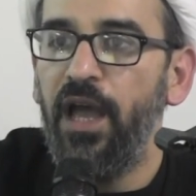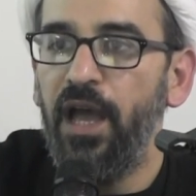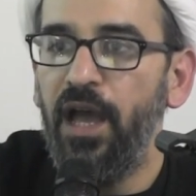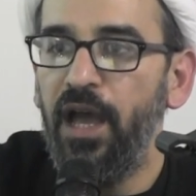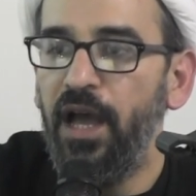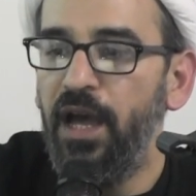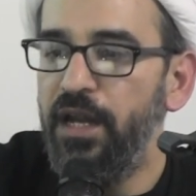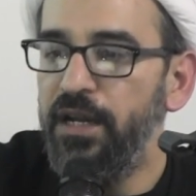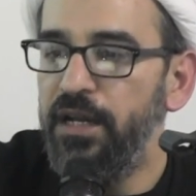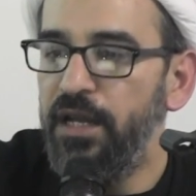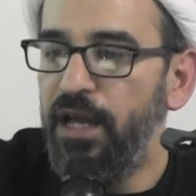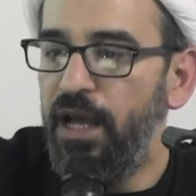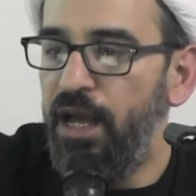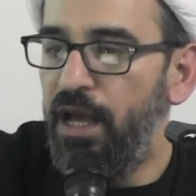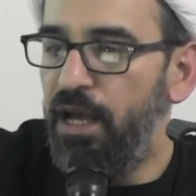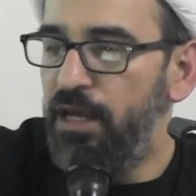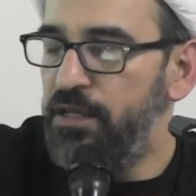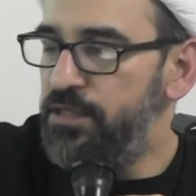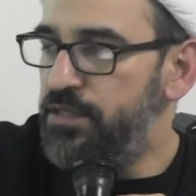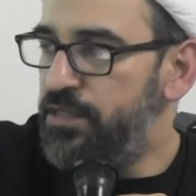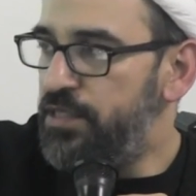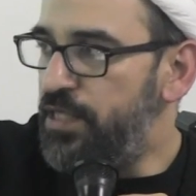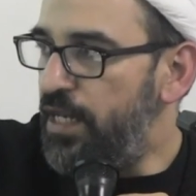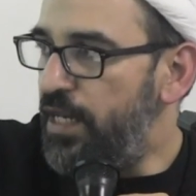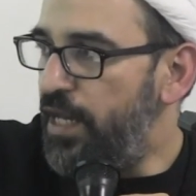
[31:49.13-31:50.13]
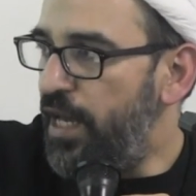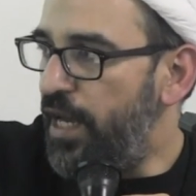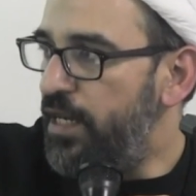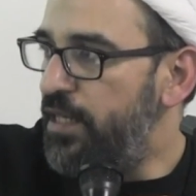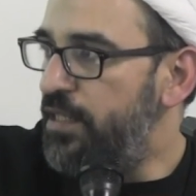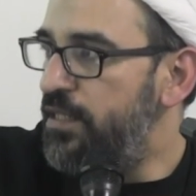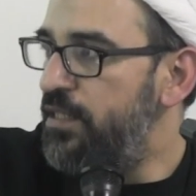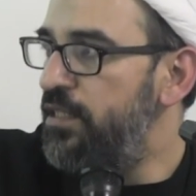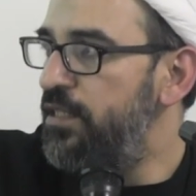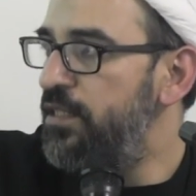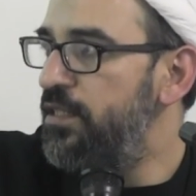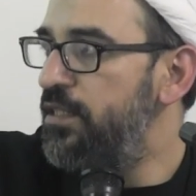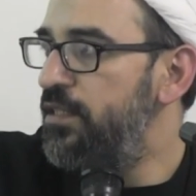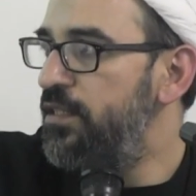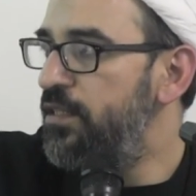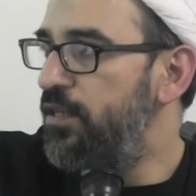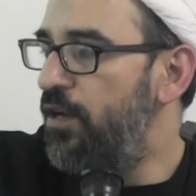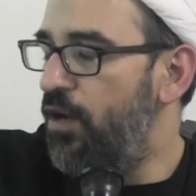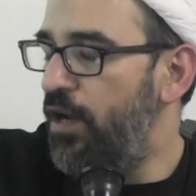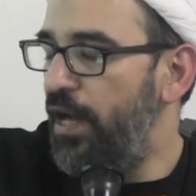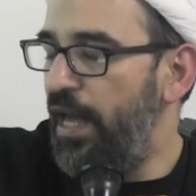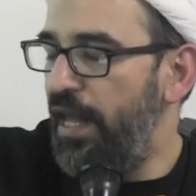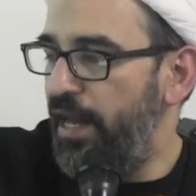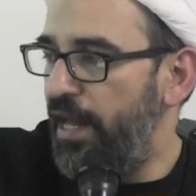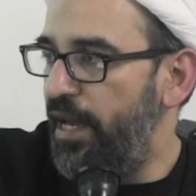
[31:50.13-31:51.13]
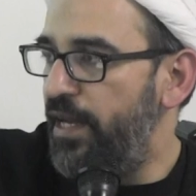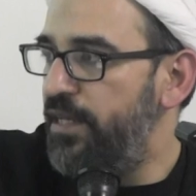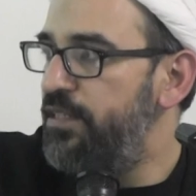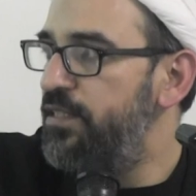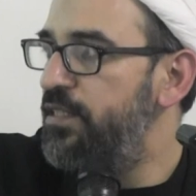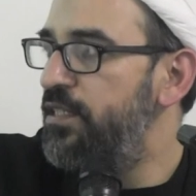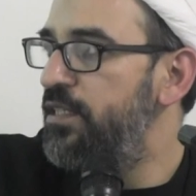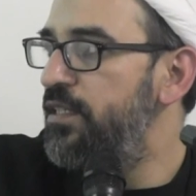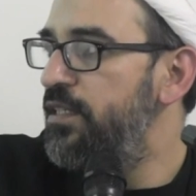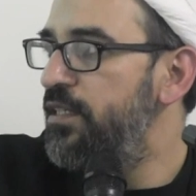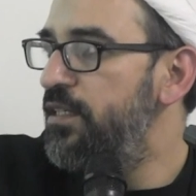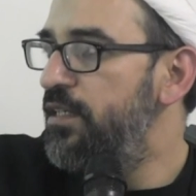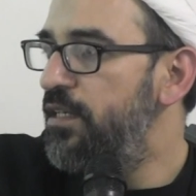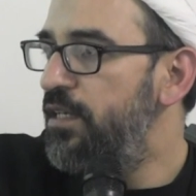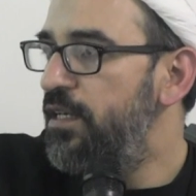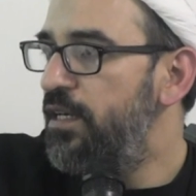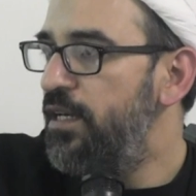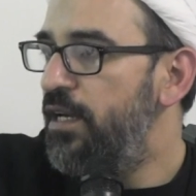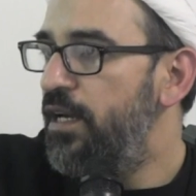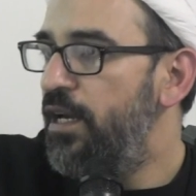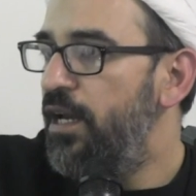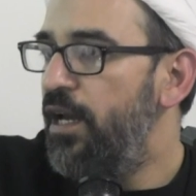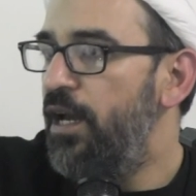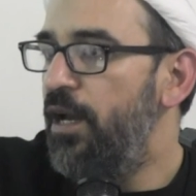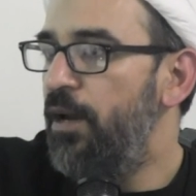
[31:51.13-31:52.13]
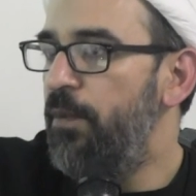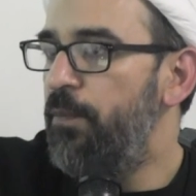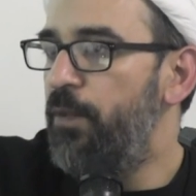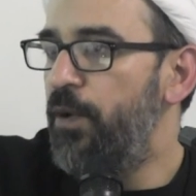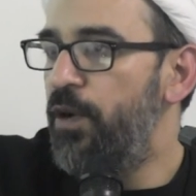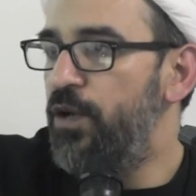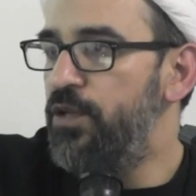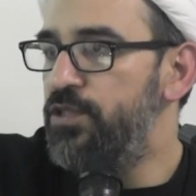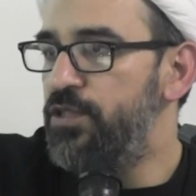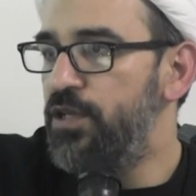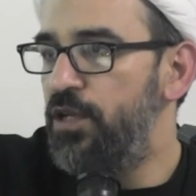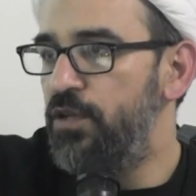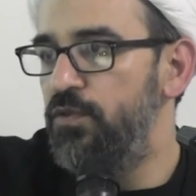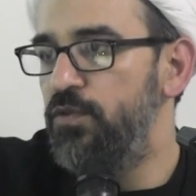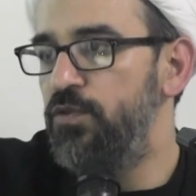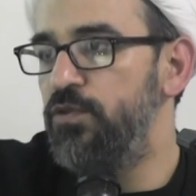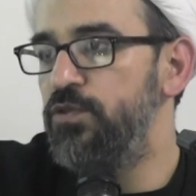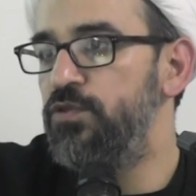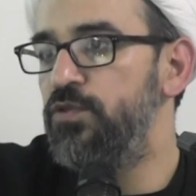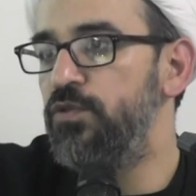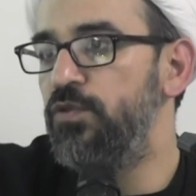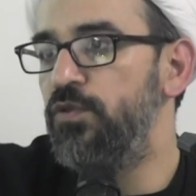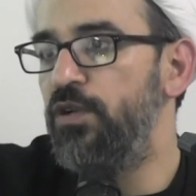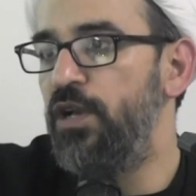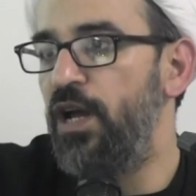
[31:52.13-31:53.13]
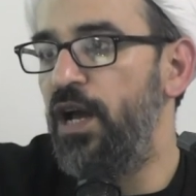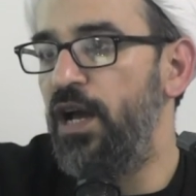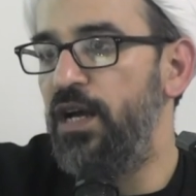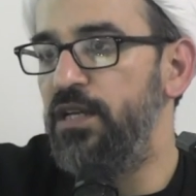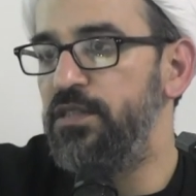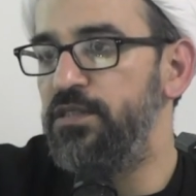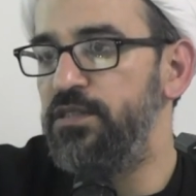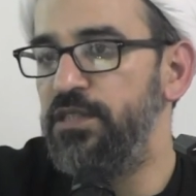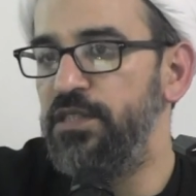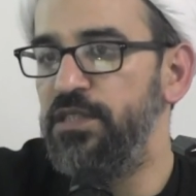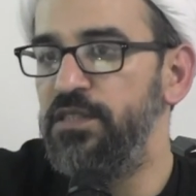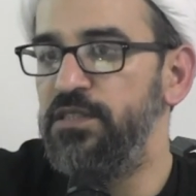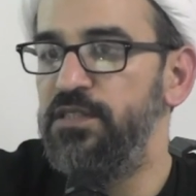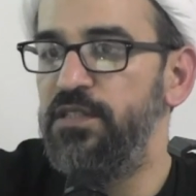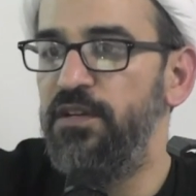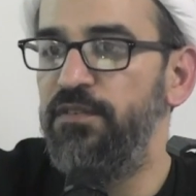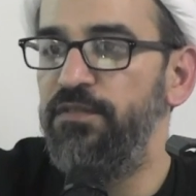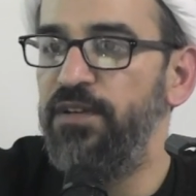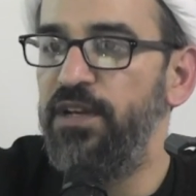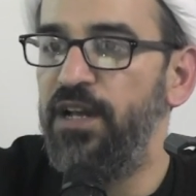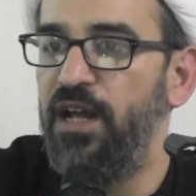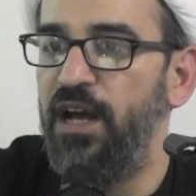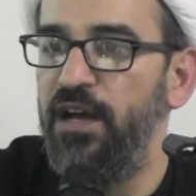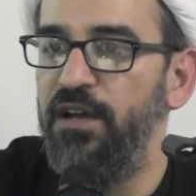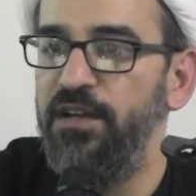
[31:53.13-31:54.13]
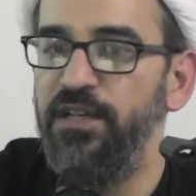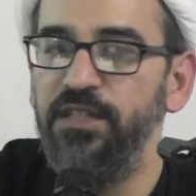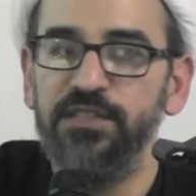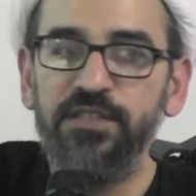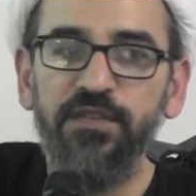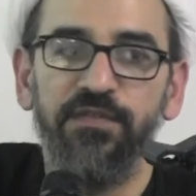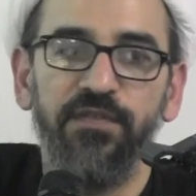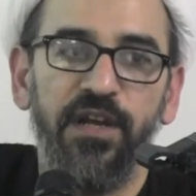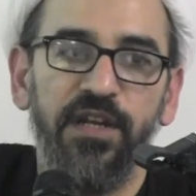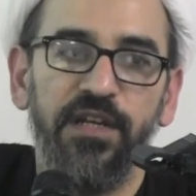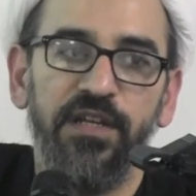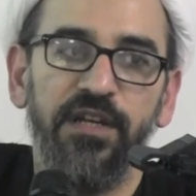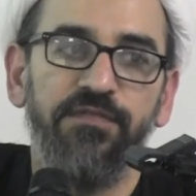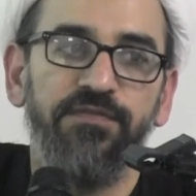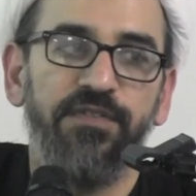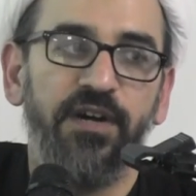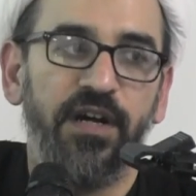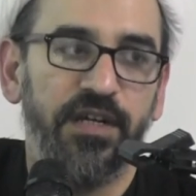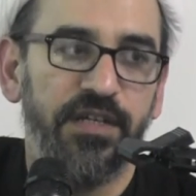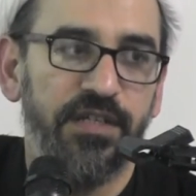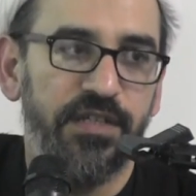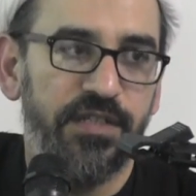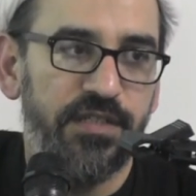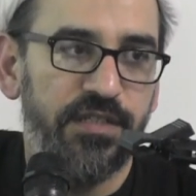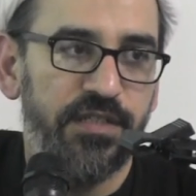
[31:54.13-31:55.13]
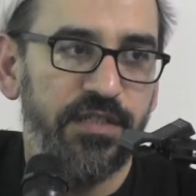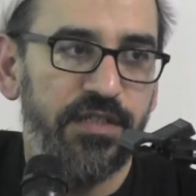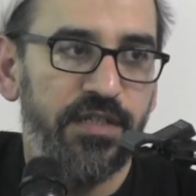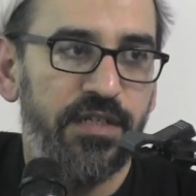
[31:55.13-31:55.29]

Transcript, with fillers: and select or elect a person who is known as he's the wila, he's a wali faqih